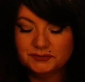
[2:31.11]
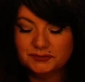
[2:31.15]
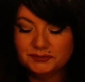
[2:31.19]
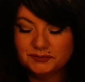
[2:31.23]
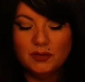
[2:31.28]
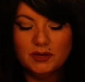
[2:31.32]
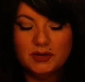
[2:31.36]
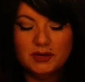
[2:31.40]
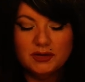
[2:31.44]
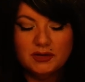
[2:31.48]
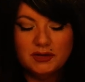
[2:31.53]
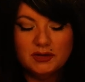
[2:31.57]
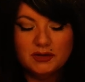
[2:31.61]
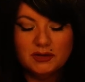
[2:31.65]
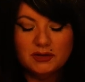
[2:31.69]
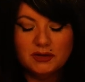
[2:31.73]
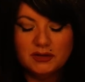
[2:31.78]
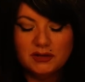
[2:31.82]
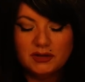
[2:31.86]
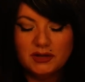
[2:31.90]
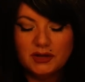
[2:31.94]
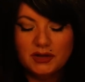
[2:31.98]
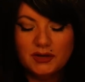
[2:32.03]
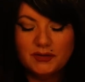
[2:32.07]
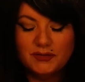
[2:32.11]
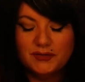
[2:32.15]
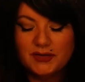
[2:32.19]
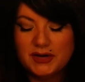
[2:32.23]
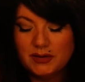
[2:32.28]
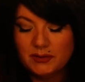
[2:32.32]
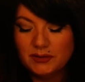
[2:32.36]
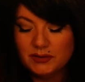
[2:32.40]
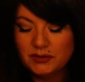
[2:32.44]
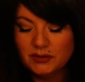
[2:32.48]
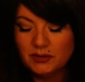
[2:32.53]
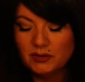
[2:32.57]
We're going to clarify
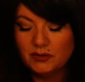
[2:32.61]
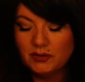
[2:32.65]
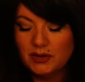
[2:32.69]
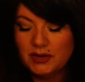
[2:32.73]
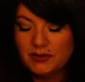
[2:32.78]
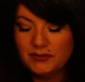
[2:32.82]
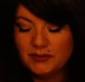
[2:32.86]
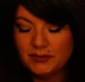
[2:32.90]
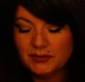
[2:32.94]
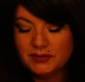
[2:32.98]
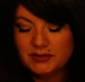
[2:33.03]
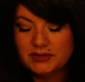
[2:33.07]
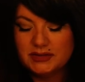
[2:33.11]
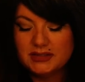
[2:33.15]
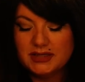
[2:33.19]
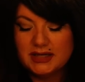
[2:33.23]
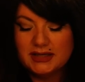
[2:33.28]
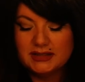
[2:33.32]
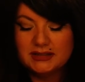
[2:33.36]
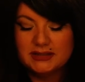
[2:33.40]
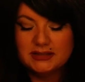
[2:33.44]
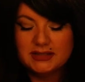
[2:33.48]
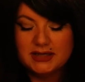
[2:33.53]
with the Grateful Dead